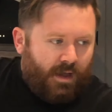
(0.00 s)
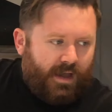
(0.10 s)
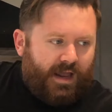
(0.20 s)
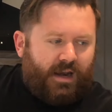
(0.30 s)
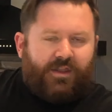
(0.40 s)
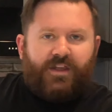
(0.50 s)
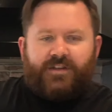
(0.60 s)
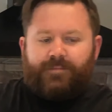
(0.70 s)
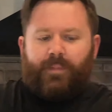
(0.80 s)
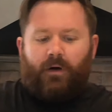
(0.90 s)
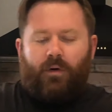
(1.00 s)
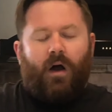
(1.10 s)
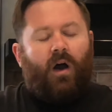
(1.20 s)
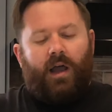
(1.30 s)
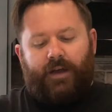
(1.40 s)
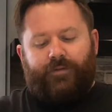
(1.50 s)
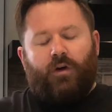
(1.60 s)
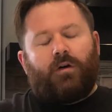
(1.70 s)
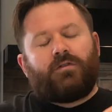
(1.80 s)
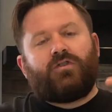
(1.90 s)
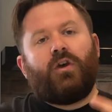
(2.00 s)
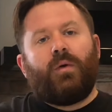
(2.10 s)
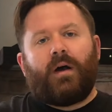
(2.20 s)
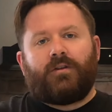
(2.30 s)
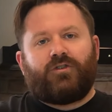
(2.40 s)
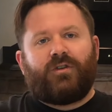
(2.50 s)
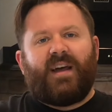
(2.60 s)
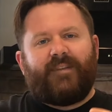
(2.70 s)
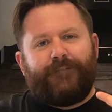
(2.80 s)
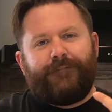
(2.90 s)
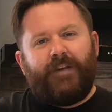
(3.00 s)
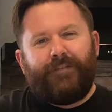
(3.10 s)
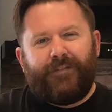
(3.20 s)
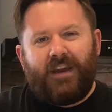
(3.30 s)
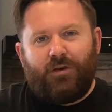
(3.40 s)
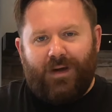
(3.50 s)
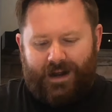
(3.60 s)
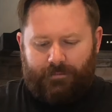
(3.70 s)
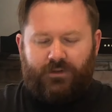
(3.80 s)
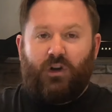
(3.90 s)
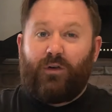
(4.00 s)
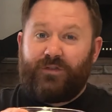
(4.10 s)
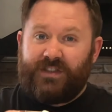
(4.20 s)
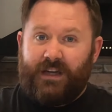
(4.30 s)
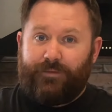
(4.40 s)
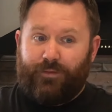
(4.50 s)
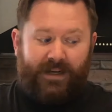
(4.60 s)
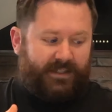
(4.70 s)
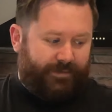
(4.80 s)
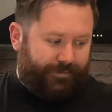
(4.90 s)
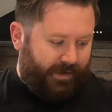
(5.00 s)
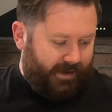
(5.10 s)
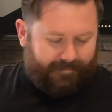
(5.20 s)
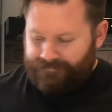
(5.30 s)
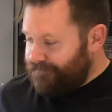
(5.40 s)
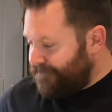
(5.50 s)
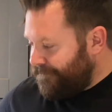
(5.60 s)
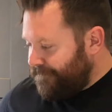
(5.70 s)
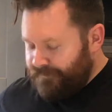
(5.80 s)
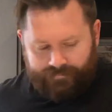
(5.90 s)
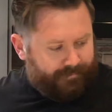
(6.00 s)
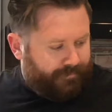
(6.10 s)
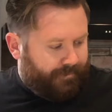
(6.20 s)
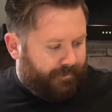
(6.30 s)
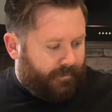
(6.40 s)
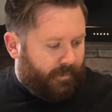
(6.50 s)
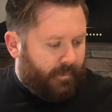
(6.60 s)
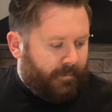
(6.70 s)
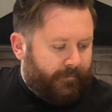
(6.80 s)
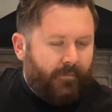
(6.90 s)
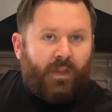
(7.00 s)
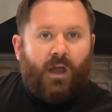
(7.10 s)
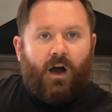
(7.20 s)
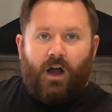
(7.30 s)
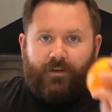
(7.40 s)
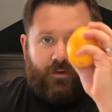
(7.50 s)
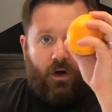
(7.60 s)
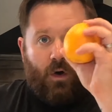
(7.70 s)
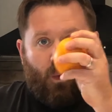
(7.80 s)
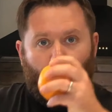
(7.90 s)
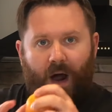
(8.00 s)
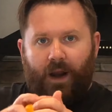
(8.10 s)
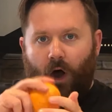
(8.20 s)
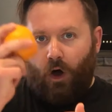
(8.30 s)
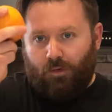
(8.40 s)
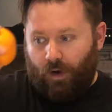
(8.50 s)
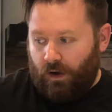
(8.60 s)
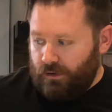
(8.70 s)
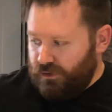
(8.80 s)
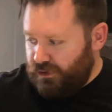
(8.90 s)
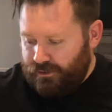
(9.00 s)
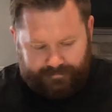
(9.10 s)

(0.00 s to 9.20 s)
In this bowl, I have got 250 grams of self-raising flour. I have got 1 orange.